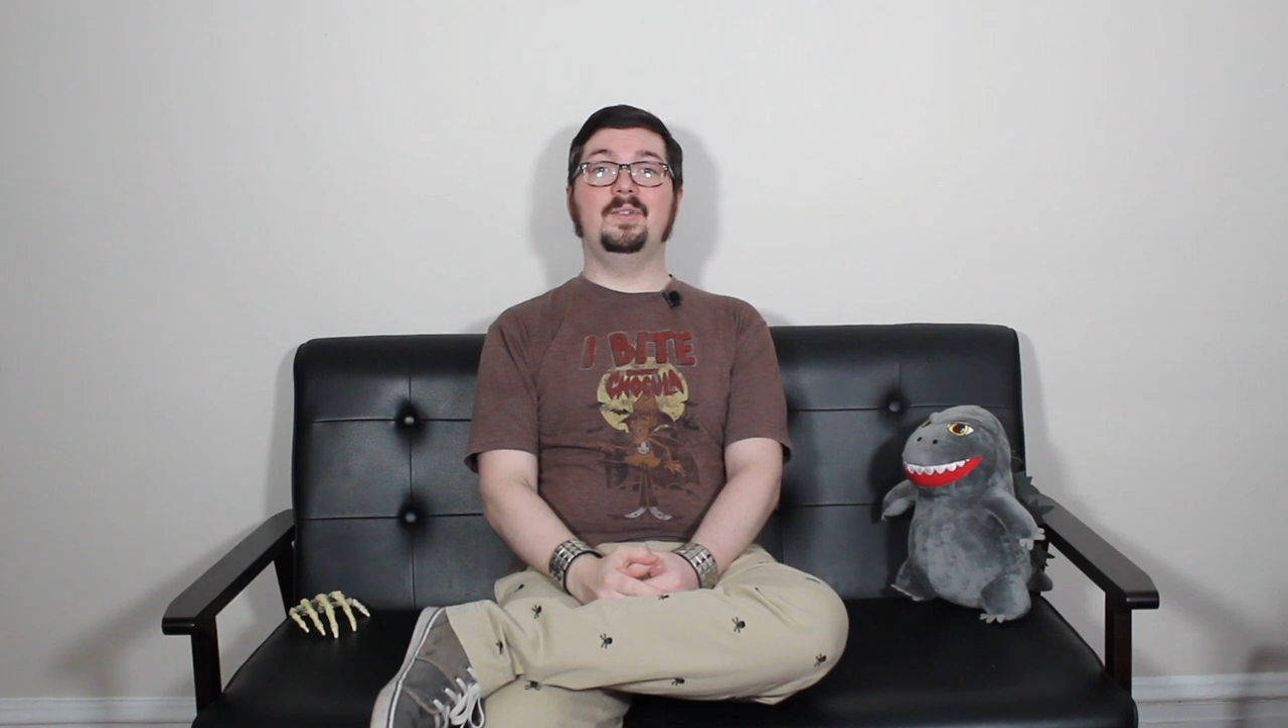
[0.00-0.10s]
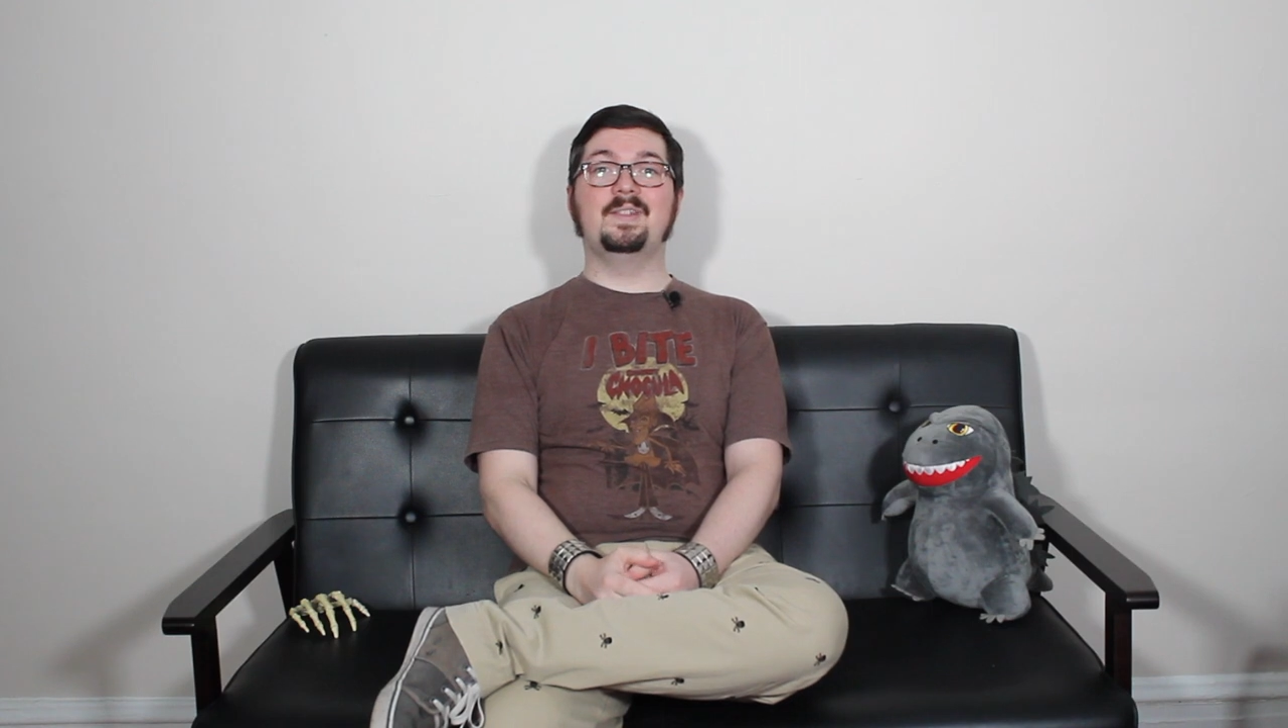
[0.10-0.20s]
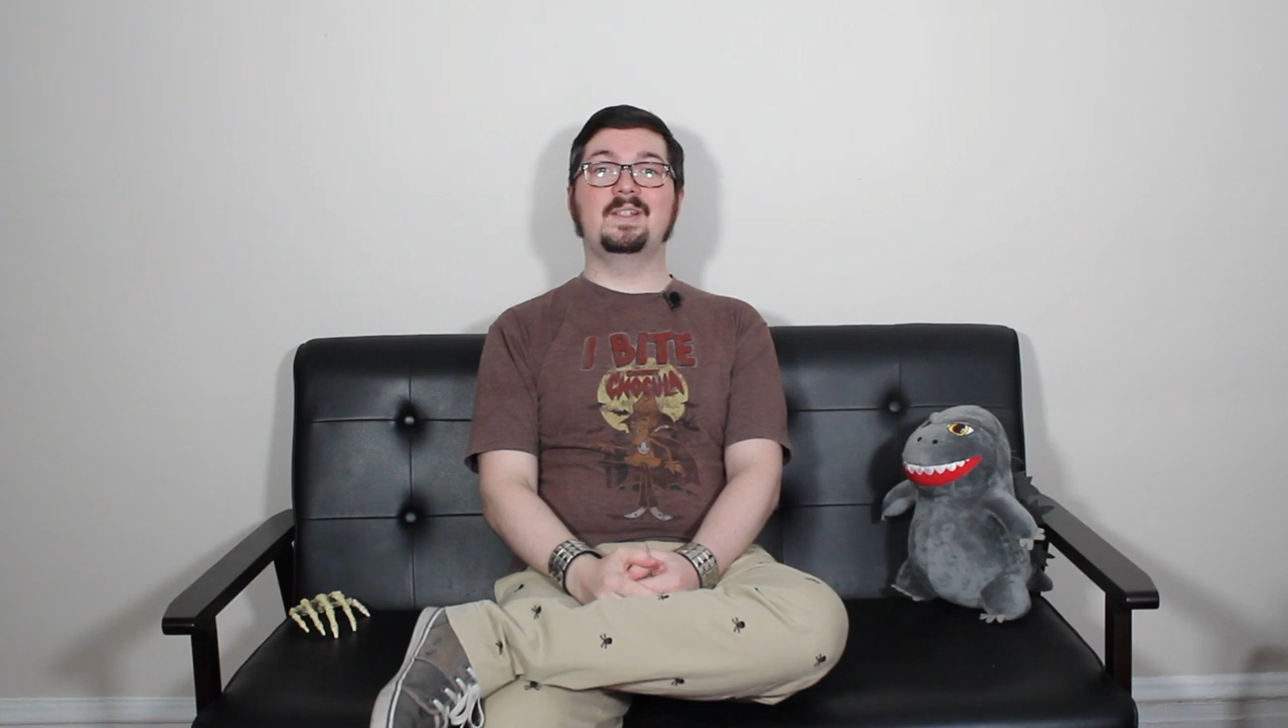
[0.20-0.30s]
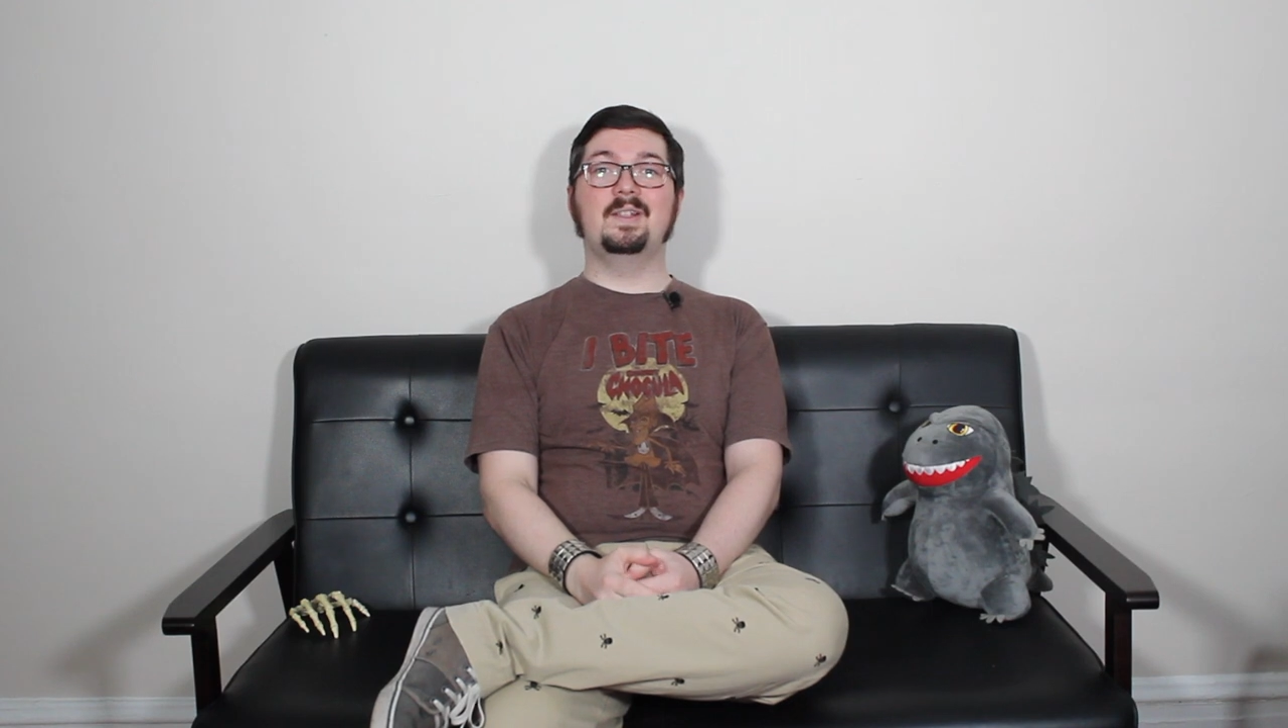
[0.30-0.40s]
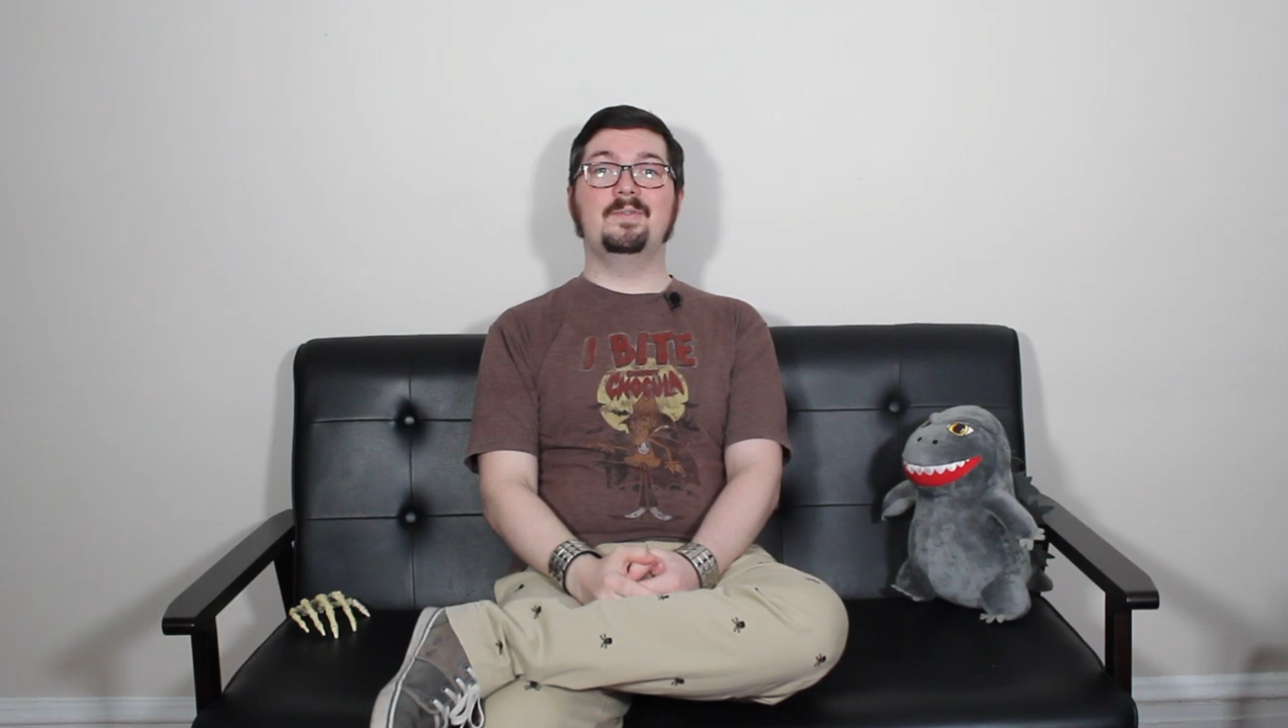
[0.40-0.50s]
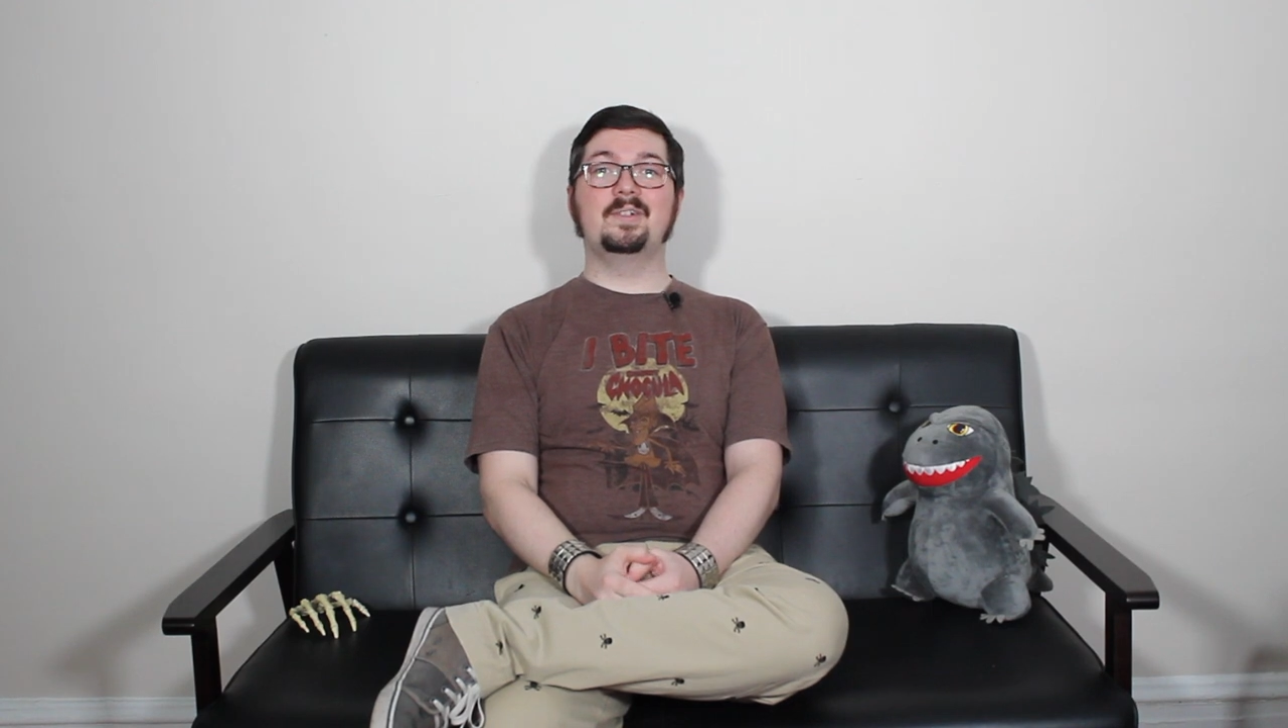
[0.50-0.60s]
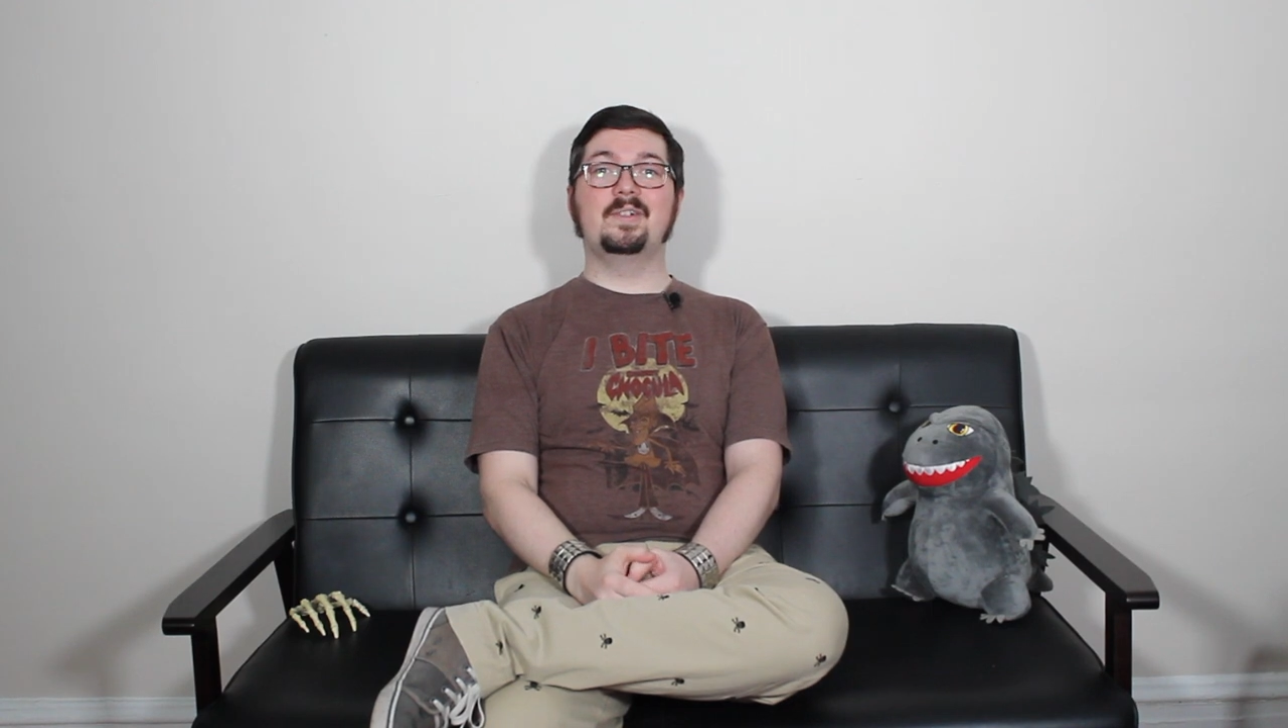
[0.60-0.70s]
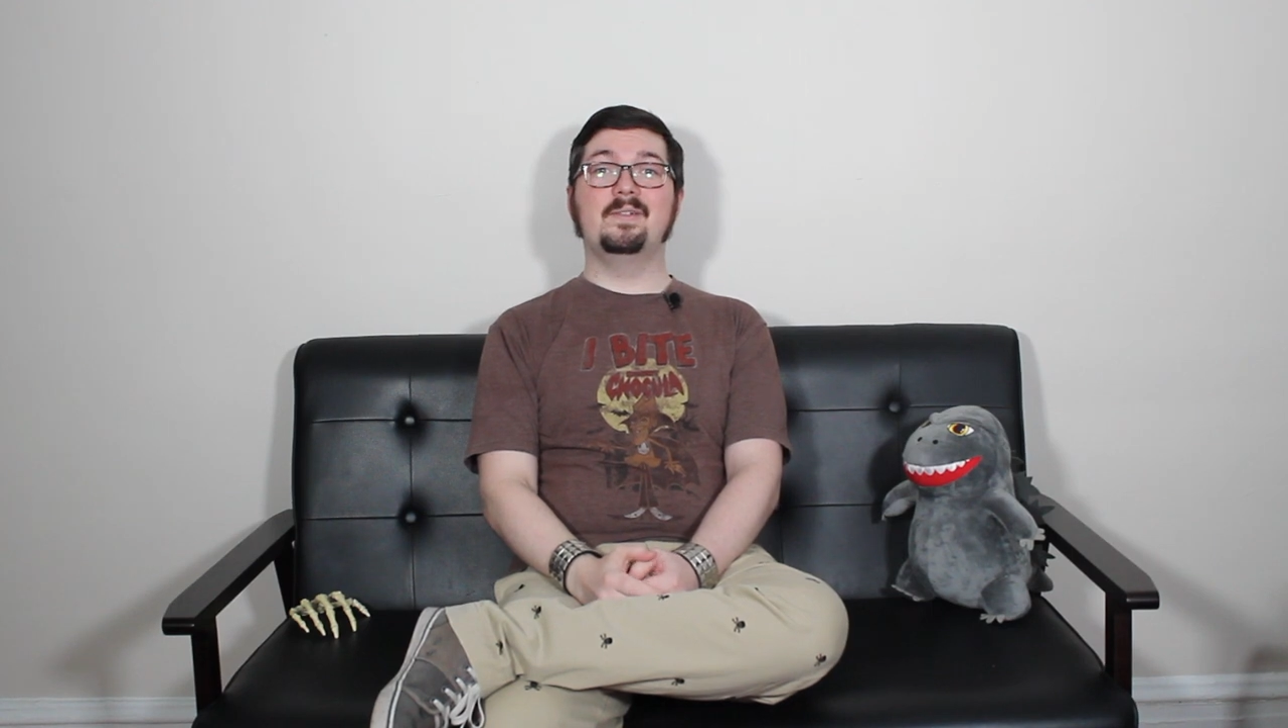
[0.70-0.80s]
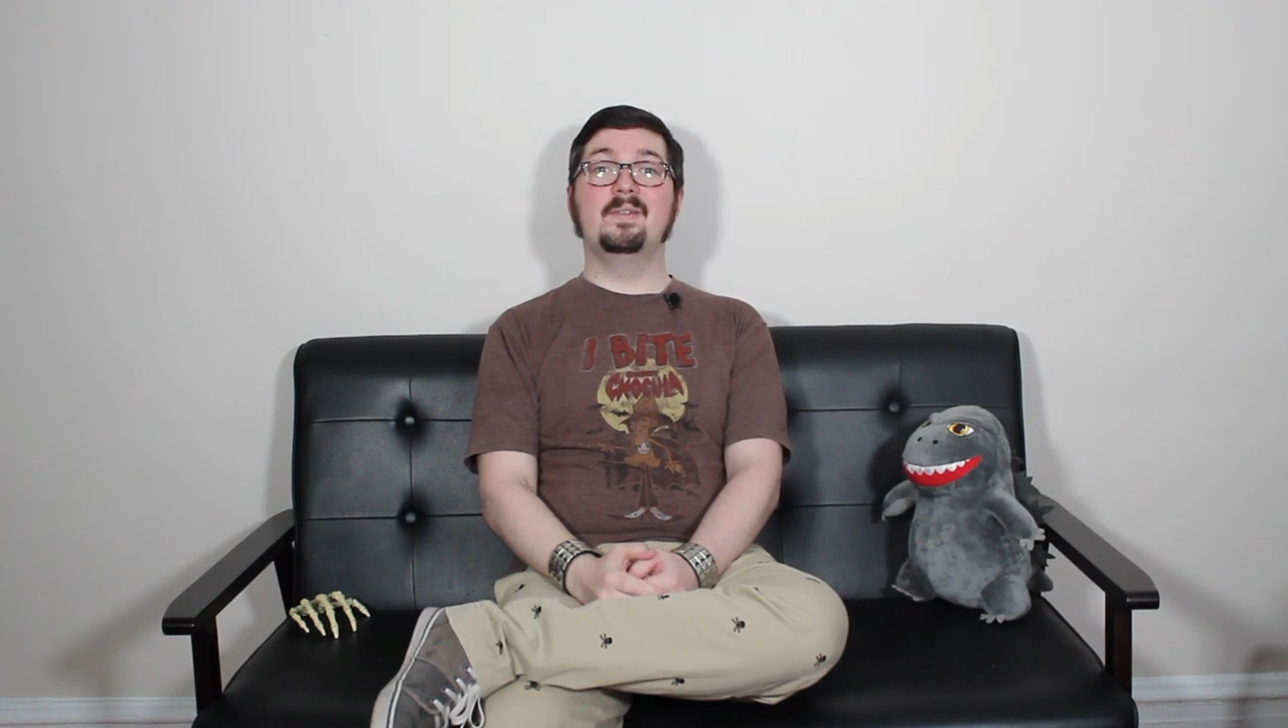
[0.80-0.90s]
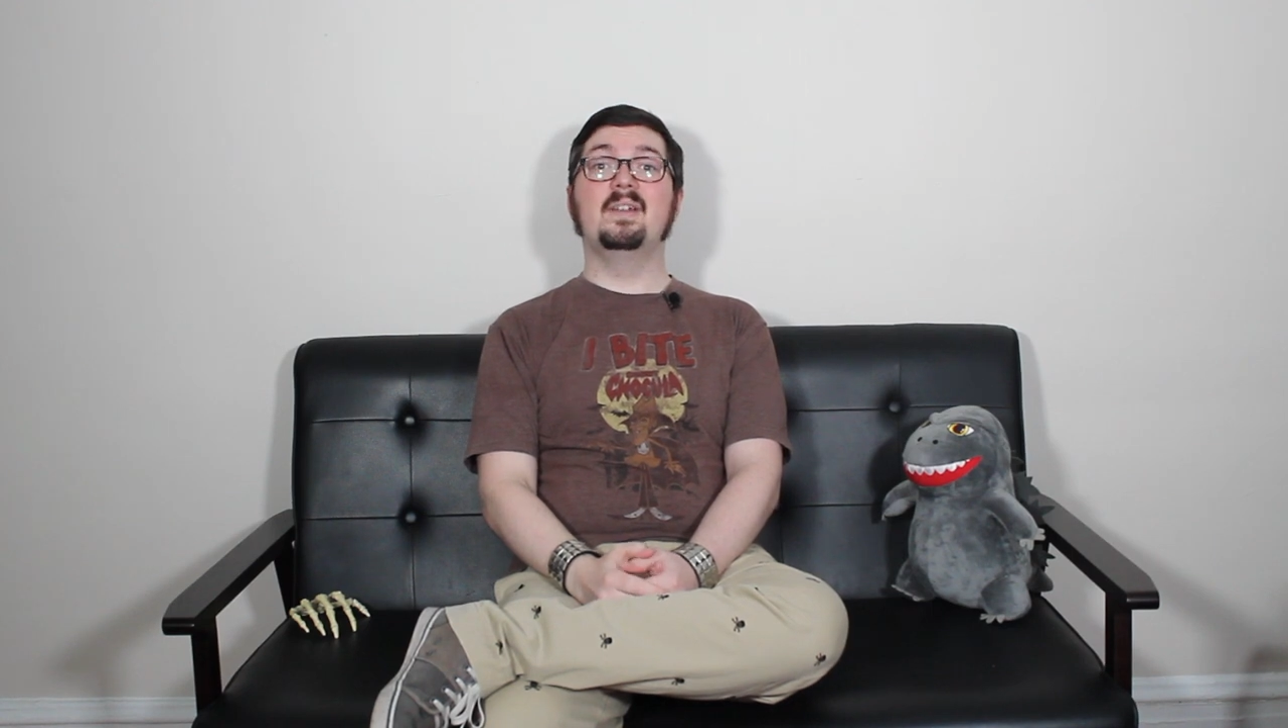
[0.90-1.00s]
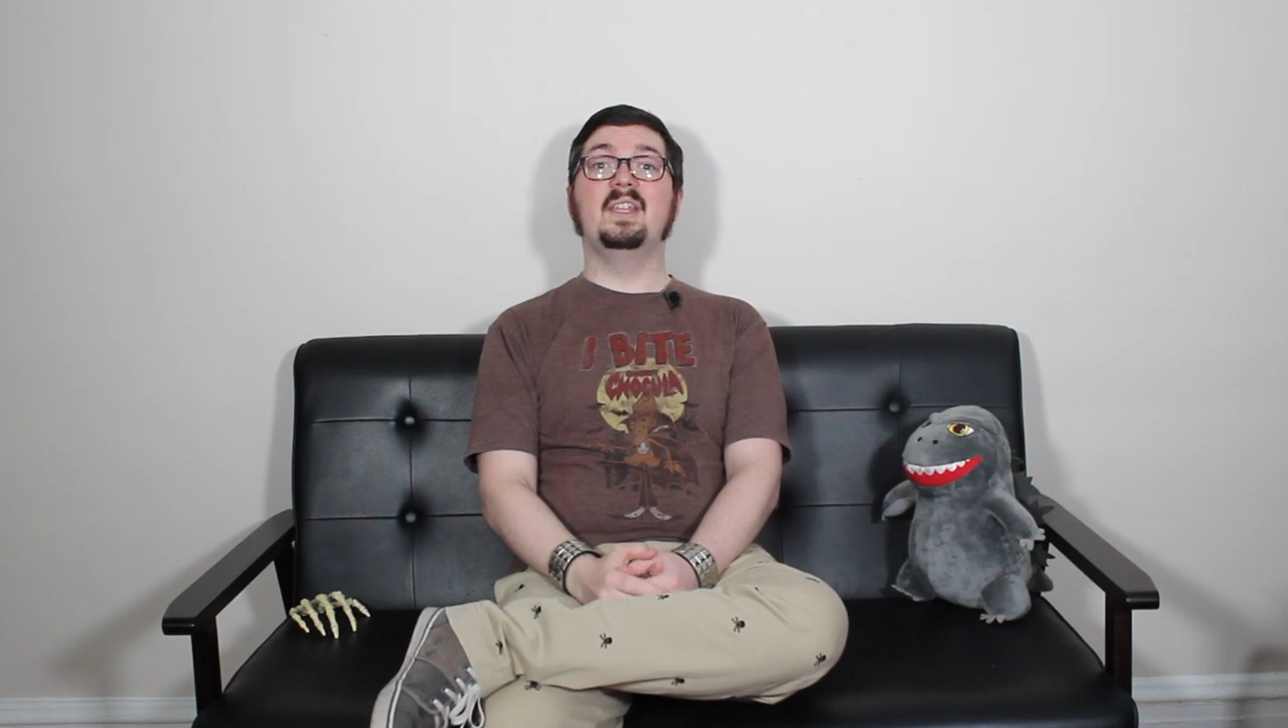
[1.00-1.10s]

disclosure,